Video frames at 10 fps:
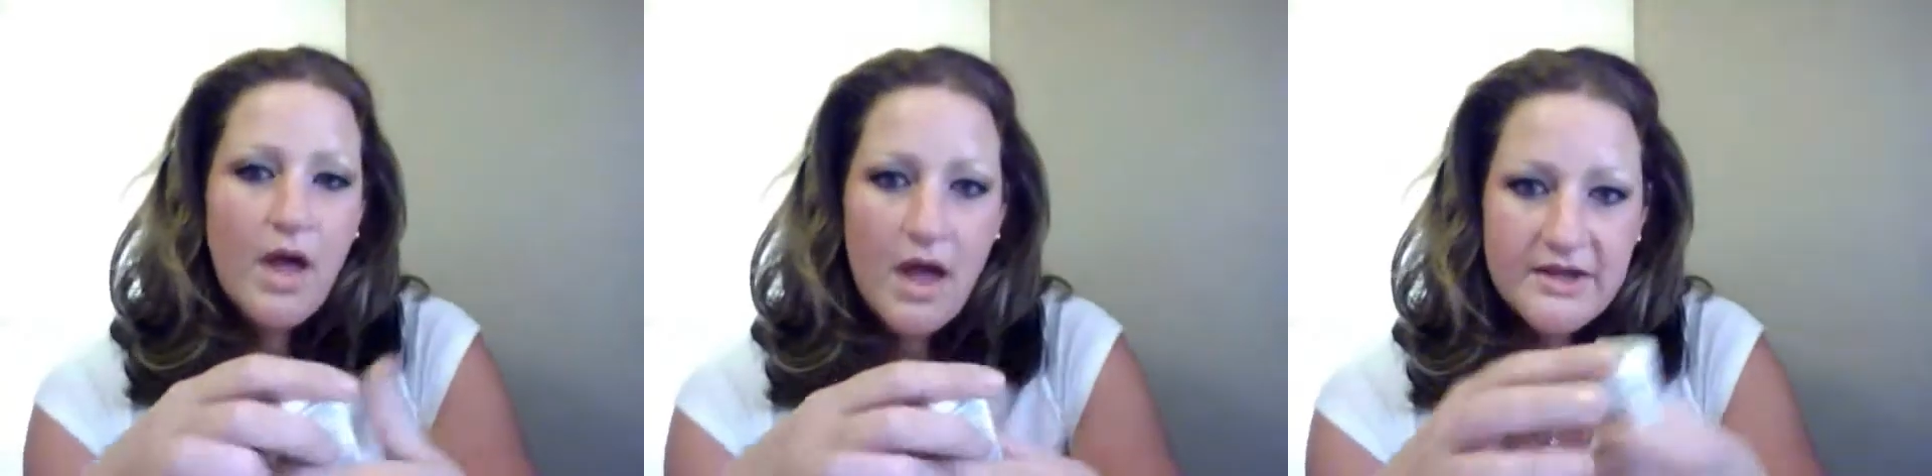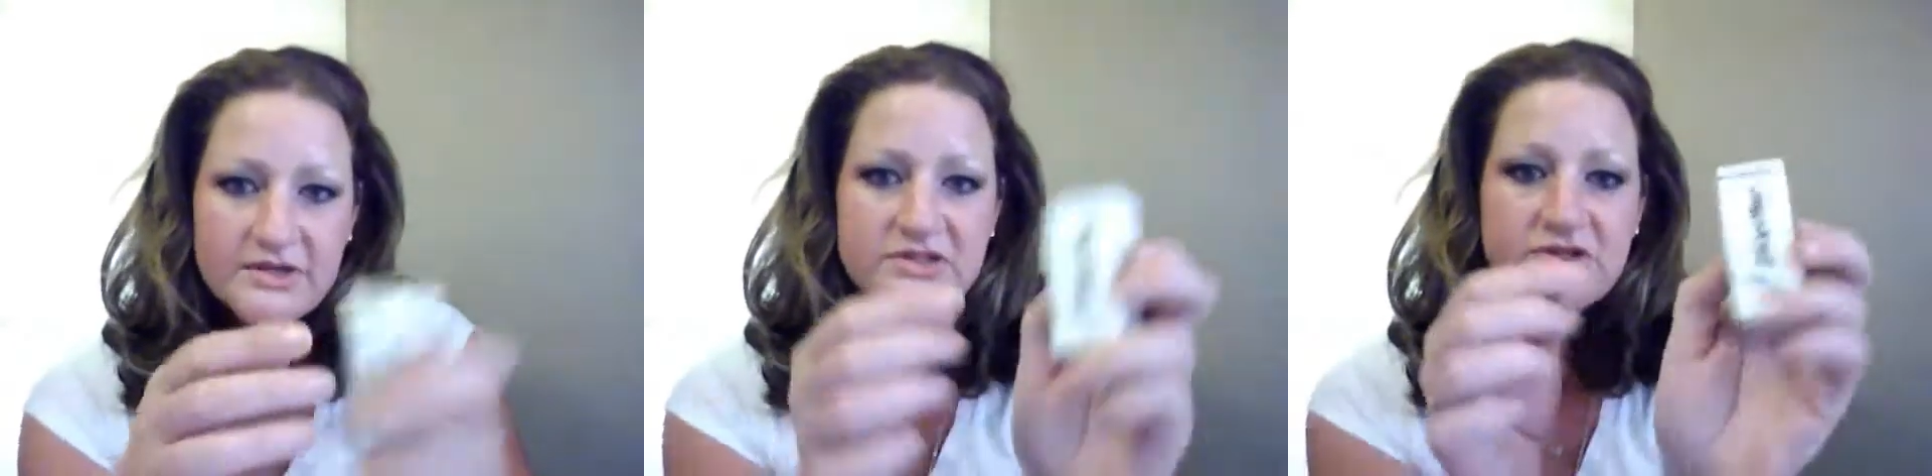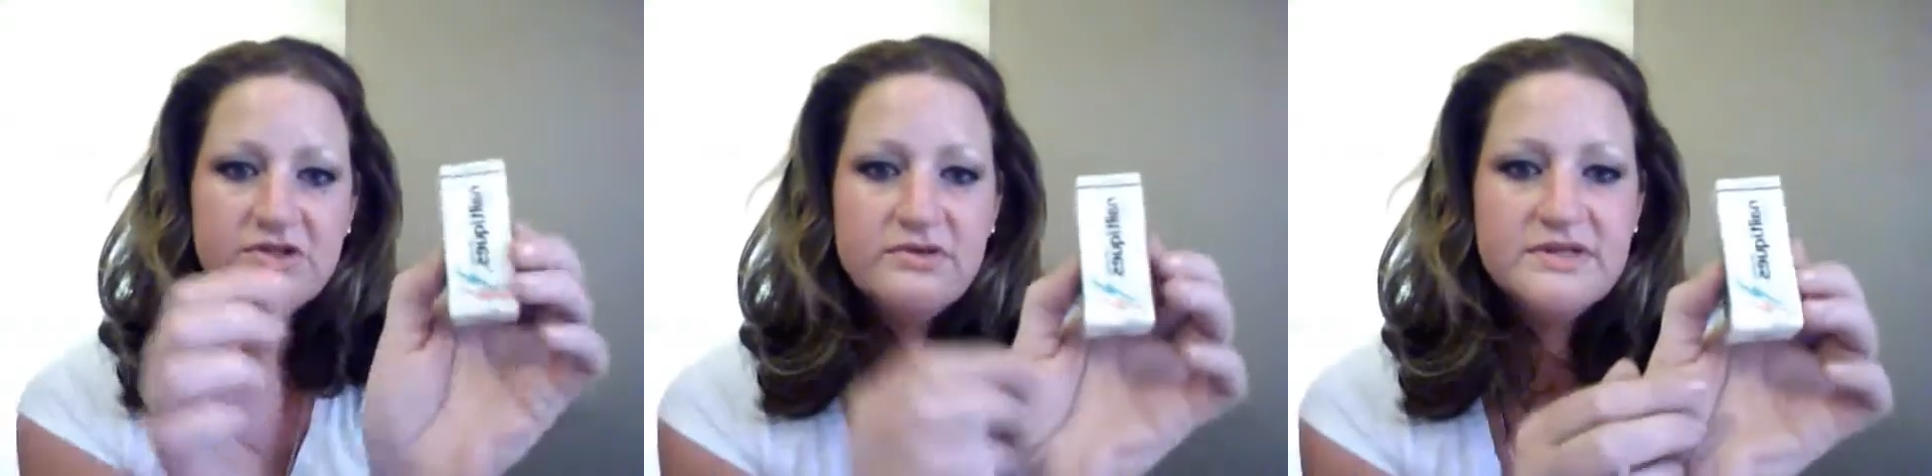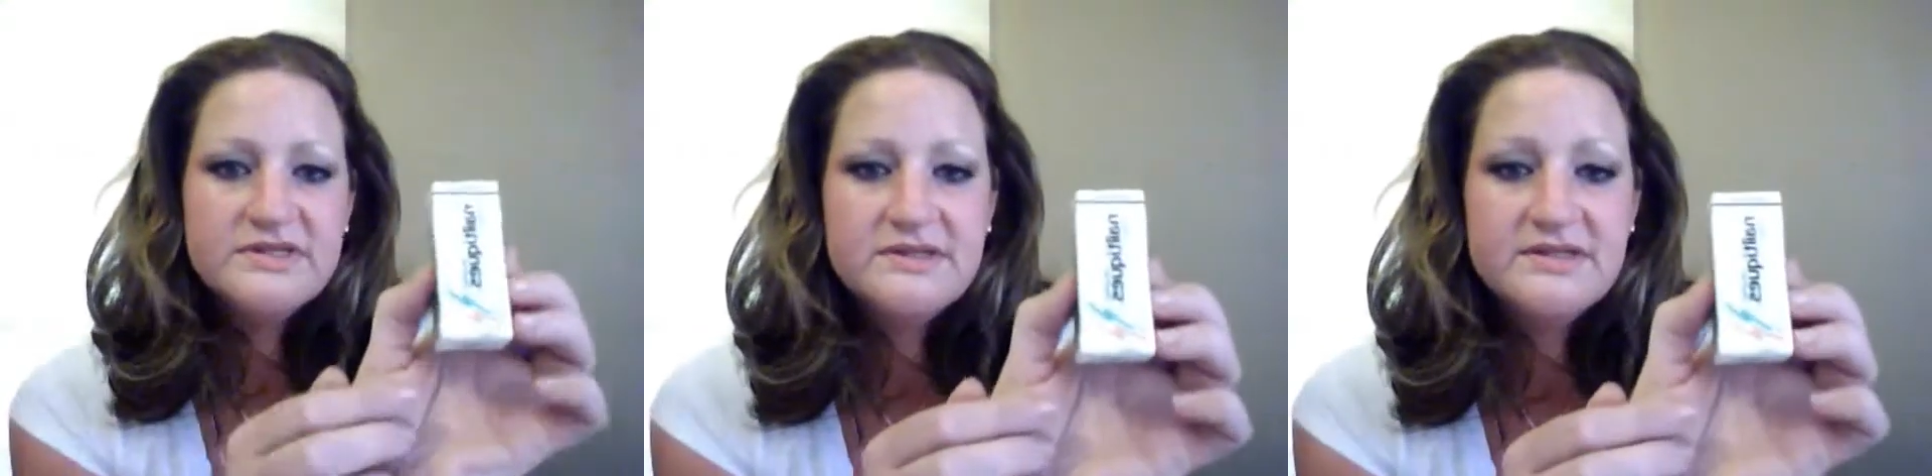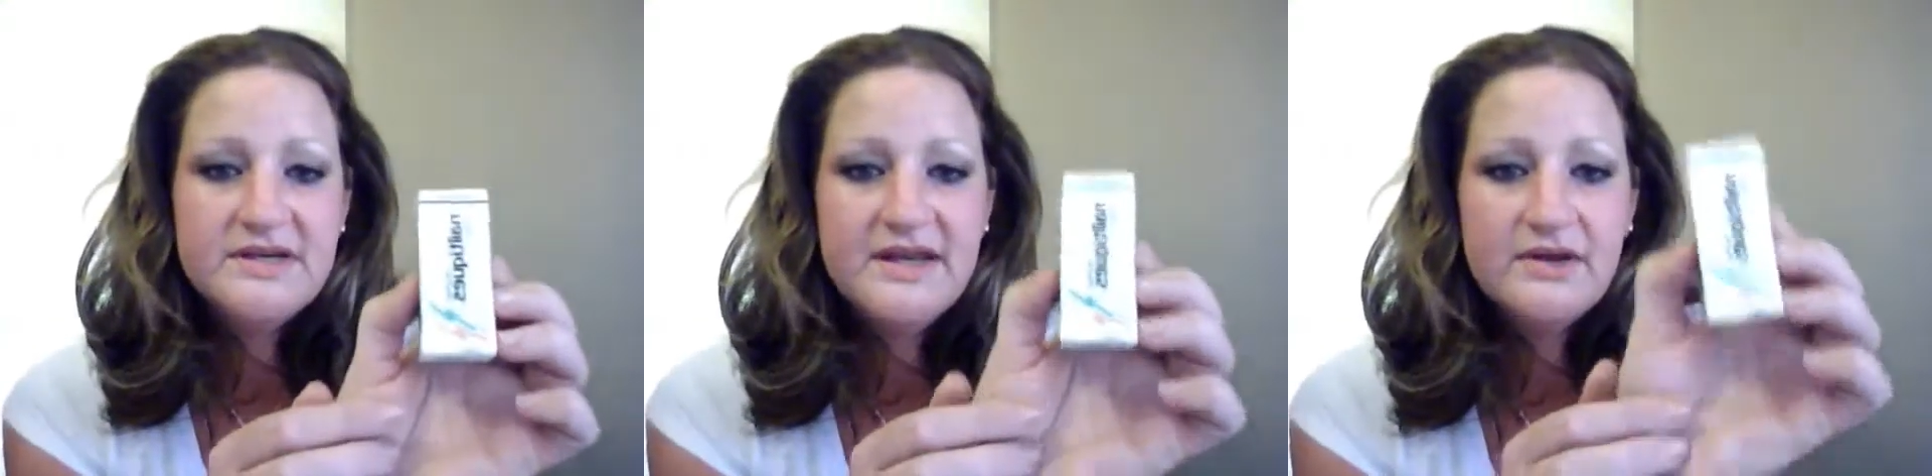I used to do this
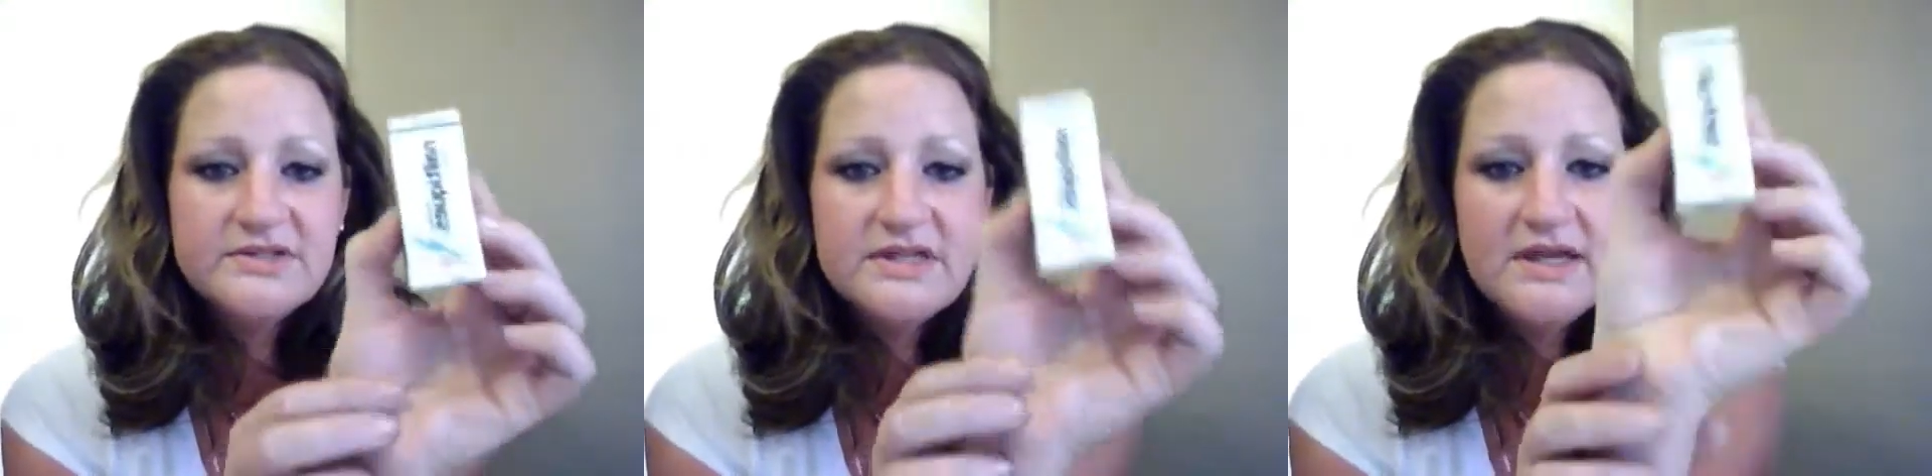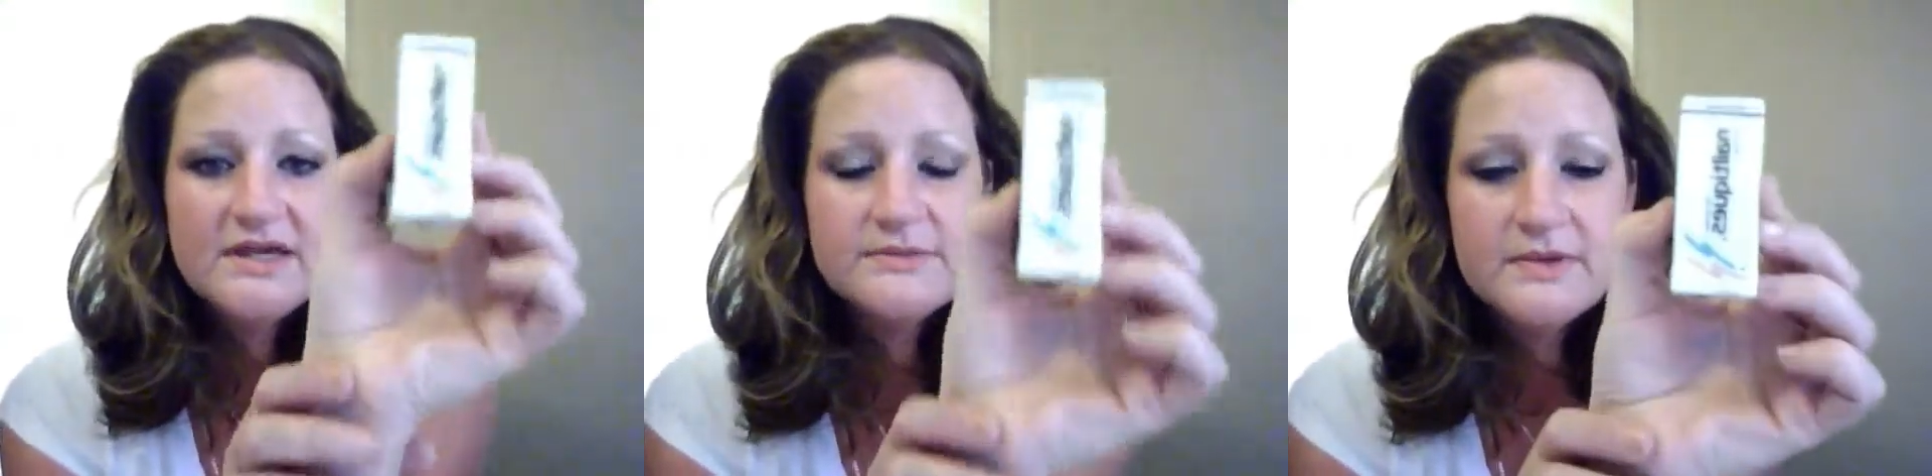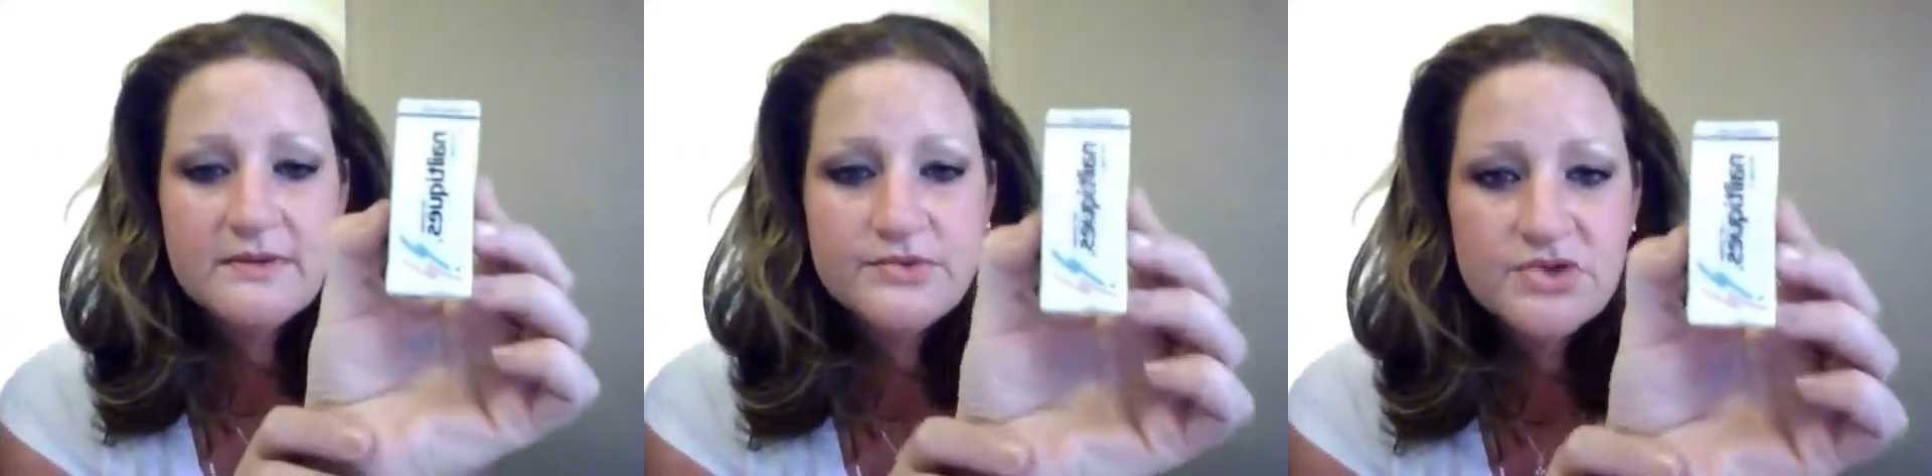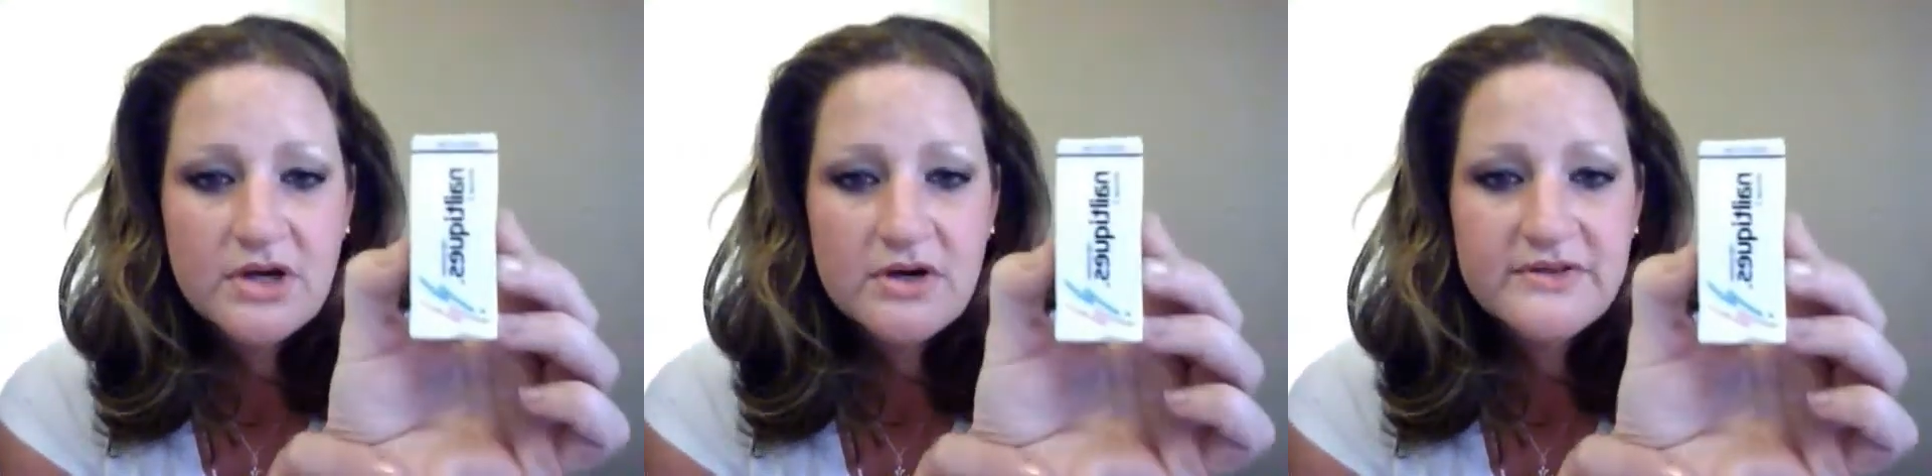the Nail Teks when I was younger.